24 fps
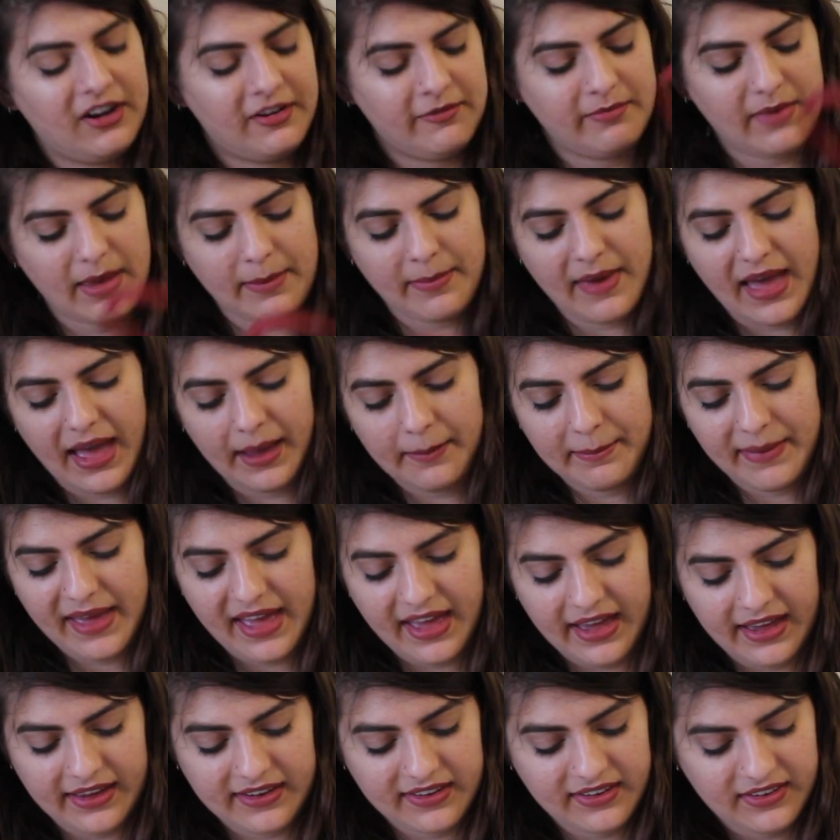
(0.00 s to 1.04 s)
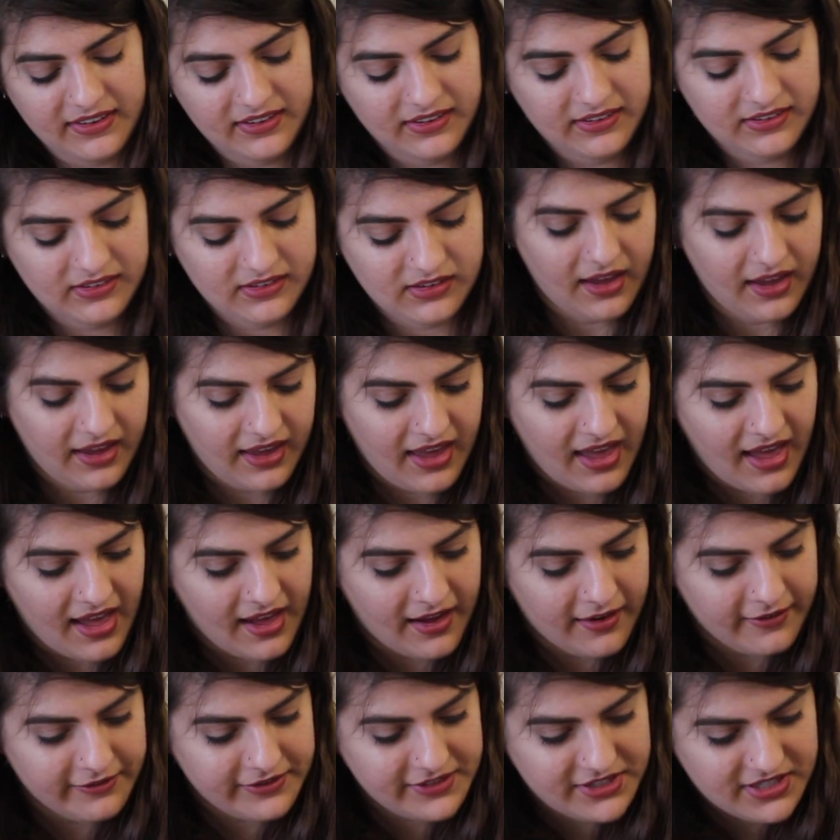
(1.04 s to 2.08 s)
of my backpack, I
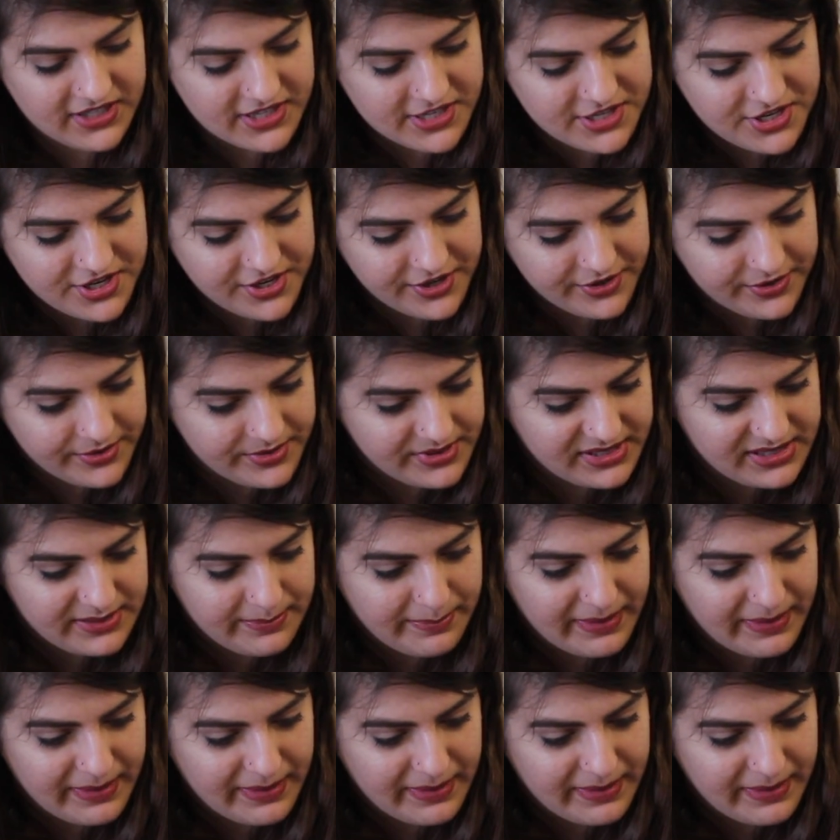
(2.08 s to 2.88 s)
have tissues,